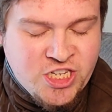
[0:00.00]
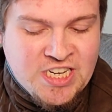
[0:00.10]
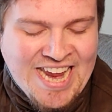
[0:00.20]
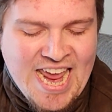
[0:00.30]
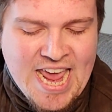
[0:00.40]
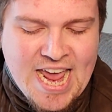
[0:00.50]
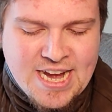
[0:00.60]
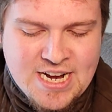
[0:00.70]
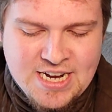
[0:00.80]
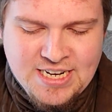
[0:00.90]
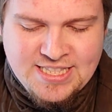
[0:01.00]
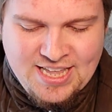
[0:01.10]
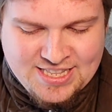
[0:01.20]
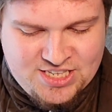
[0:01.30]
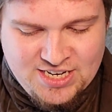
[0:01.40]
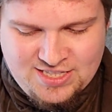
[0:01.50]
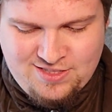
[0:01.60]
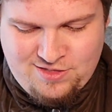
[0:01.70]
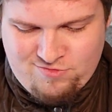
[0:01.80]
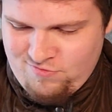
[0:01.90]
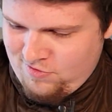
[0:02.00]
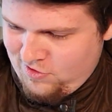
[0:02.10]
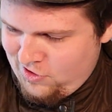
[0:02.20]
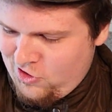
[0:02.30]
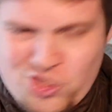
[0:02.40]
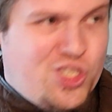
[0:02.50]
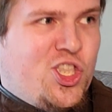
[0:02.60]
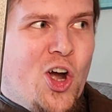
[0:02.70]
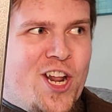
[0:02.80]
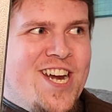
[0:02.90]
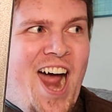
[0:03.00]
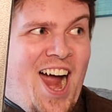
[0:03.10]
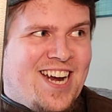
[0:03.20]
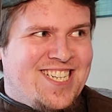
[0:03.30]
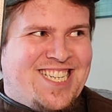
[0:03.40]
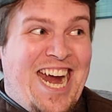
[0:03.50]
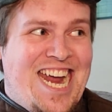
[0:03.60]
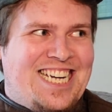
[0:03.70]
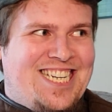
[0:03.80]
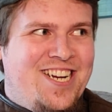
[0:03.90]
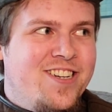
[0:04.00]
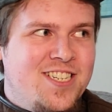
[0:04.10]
To hit. That's a thirty-nine to hit.